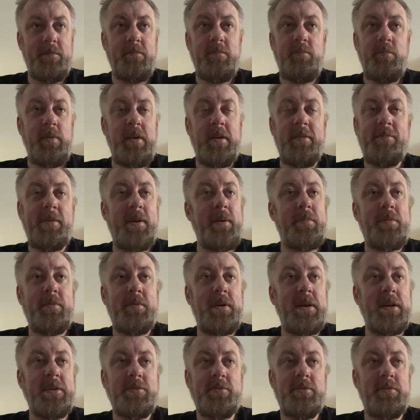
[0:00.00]
You have people
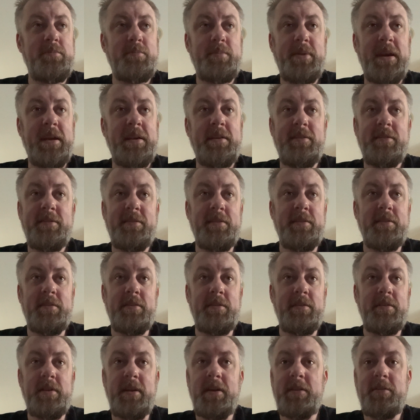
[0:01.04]
like Jordan Peterson
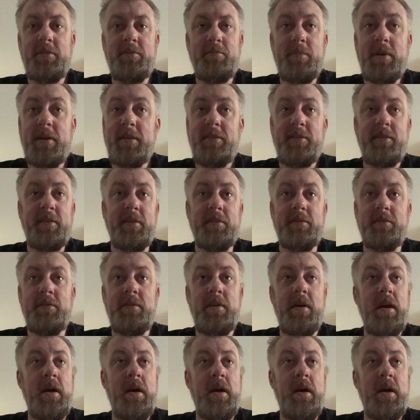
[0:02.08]
and Elon Musk, and